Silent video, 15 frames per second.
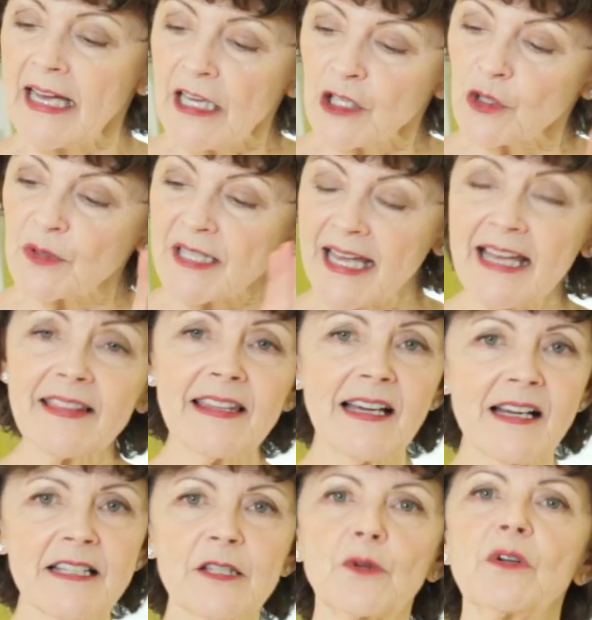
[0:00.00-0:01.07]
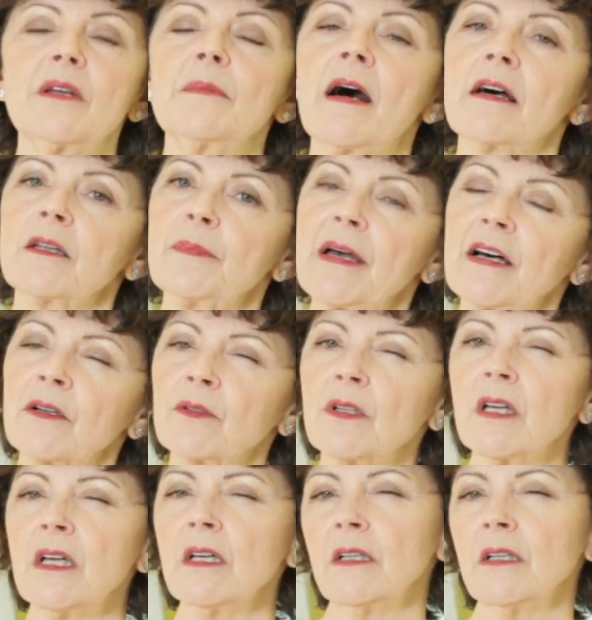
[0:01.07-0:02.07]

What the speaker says: You take the ice cream out about